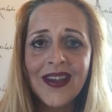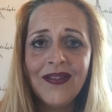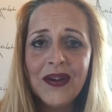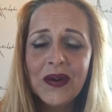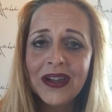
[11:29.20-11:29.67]

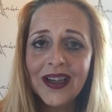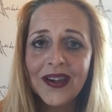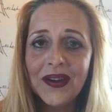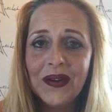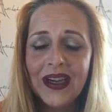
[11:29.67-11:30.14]
If you want to
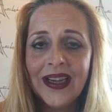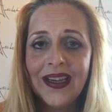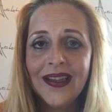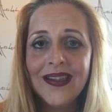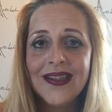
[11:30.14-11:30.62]
go
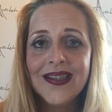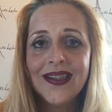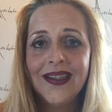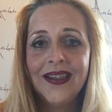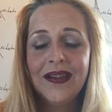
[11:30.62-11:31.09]
and
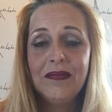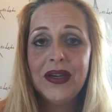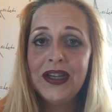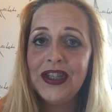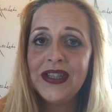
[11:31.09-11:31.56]

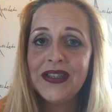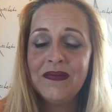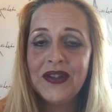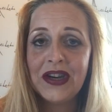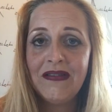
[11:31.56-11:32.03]
purchase
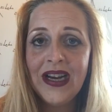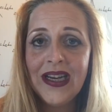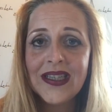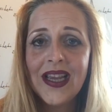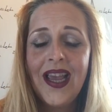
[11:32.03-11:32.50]
them
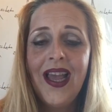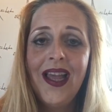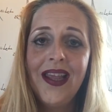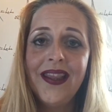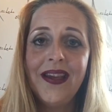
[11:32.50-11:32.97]
direct,
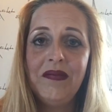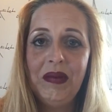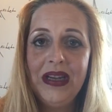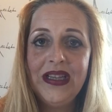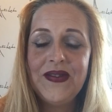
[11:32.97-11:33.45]

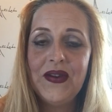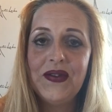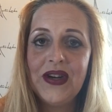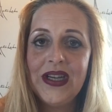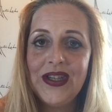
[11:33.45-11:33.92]
then please
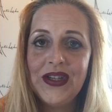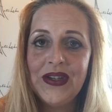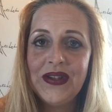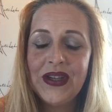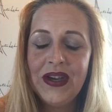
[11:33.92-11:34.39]
feel free to
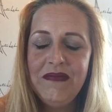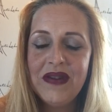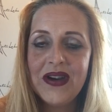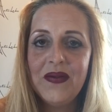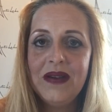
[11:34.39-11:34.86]
do so.
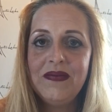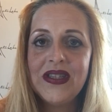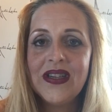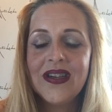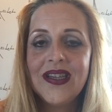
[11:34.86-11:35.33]
My
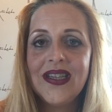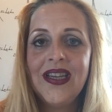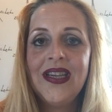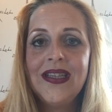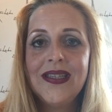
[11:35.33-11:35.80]
website
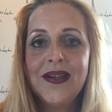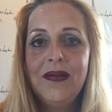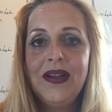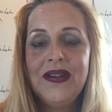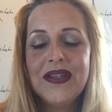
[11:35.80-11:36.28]
is
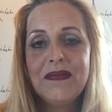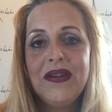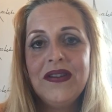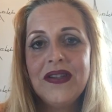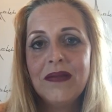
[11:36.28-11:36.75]

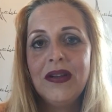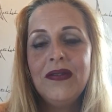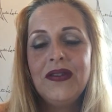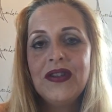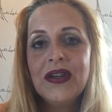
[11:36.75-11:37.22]

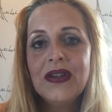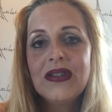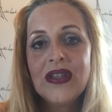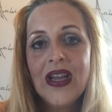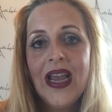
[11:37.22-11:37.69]

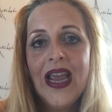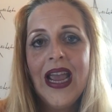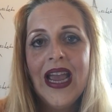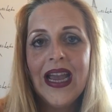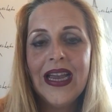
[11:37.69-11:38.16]

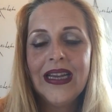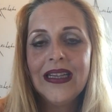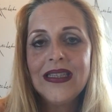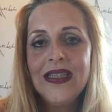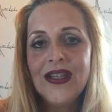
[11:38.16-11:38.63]

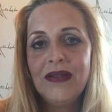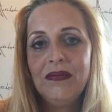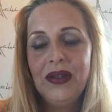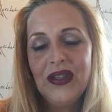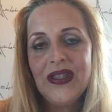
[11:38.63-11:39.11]

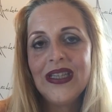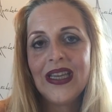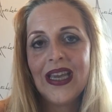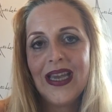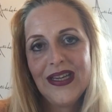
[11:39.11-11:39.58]

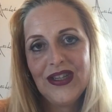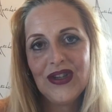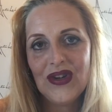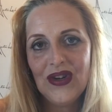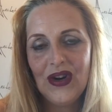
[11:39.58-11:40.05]

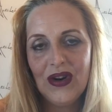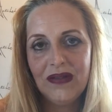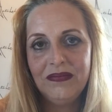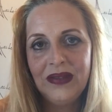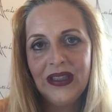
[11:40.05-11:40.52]

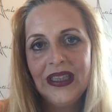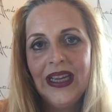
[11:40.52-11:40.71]
www.actidermbeautycare.com.